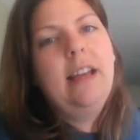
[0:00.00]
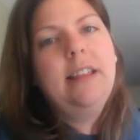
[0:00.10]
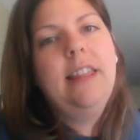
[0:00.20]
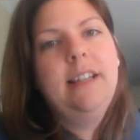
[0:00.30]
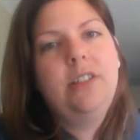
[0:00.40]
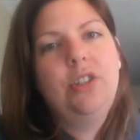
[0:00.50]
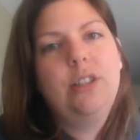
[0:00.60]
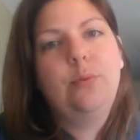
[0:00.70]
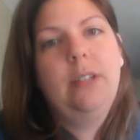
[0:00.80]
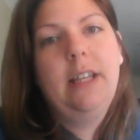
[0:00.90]
think it's
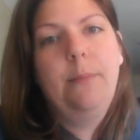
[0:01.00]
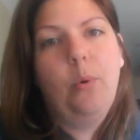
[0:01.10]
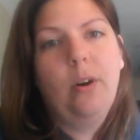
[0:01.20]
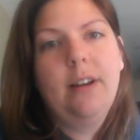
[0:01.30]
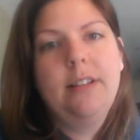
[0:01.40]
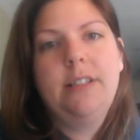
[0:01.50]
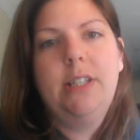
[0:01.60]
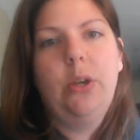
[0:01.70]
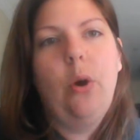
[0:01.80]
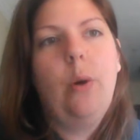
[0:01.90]
just really important
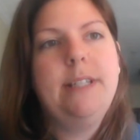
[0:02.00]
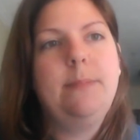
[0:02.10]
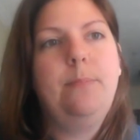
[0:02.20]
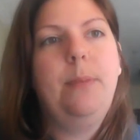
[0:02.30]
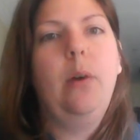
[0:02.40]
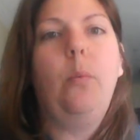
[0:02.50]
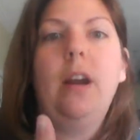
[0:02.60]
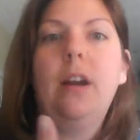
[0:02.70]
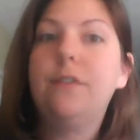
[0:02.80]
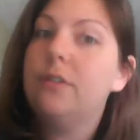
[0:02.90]
to always be
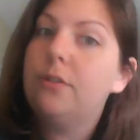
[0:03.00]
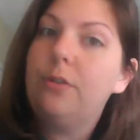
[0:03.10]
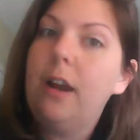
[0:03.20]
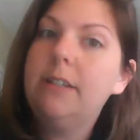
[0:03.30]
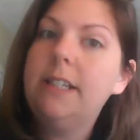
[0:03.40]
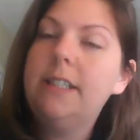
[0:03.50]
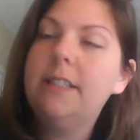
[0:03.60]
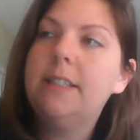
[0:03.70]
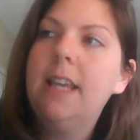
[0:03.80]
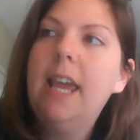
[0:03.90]
aware of your
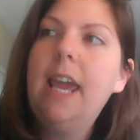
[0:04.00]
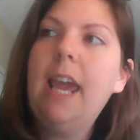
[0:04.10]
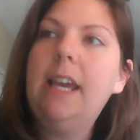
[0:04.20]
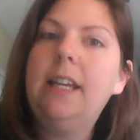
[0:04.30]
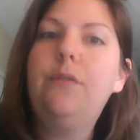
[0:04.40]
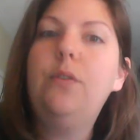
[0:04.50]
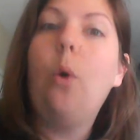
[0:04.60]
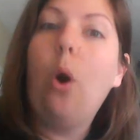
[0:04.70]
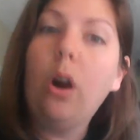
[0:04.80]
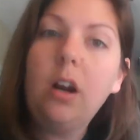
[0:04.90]
surroundings. And if you
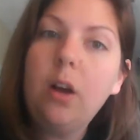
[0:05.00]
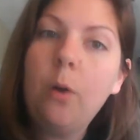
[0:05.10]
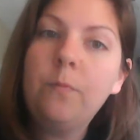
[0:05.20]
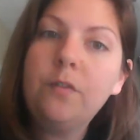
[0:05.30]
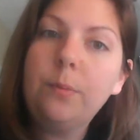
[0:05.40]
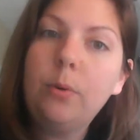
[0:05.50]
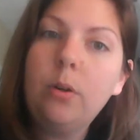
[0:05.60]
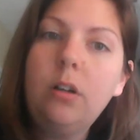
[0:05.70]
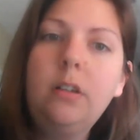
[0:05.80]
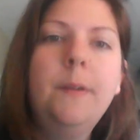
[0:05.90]
are
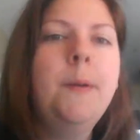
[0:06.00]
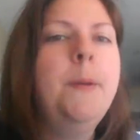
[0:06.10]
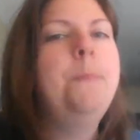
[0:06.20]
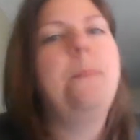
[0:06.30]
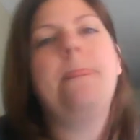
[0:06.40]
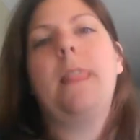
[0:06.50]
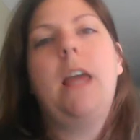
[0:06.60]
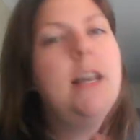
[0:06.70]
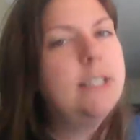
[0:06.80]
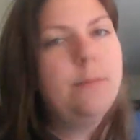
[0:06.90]
uncomfortable,
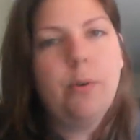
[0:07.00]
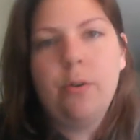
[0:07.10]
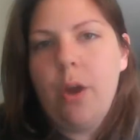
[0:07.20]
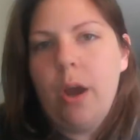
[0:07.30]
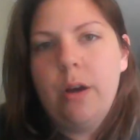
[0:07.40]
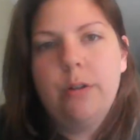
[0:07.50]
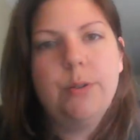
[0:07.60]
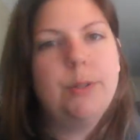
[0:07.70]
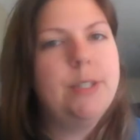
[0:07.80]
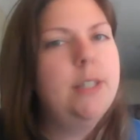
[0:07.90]
customer
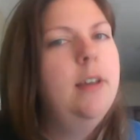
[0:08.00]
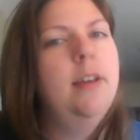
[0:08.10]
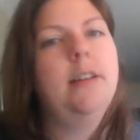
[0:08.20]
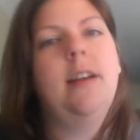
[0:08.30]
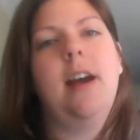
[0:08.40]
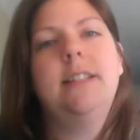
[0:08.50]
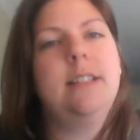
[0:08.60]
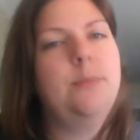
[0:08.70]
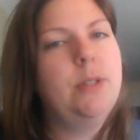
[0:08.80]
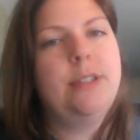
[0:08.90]
knows.
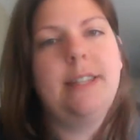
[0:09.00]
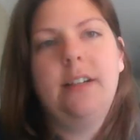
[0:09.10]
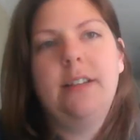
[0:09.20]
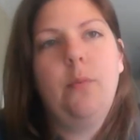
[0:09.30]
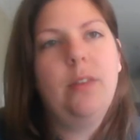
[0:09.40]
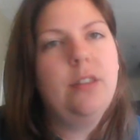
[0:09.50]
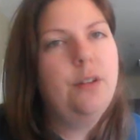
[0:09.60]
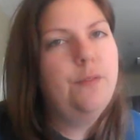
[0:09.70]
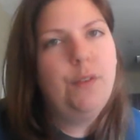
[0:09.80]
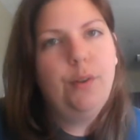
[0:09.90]
Customers there, they want their
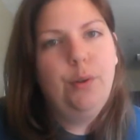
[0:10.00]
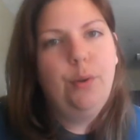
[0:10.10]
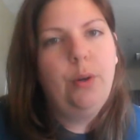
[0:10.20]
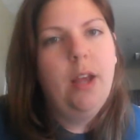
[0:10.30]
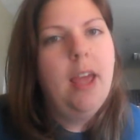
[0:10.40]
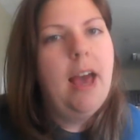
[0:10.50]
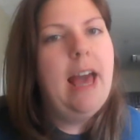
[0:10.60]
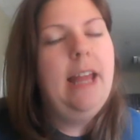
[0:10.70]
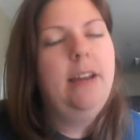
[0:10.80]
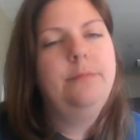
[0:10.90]
food.
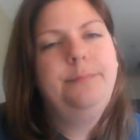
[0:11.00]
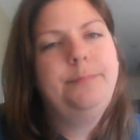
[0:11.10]
I don't.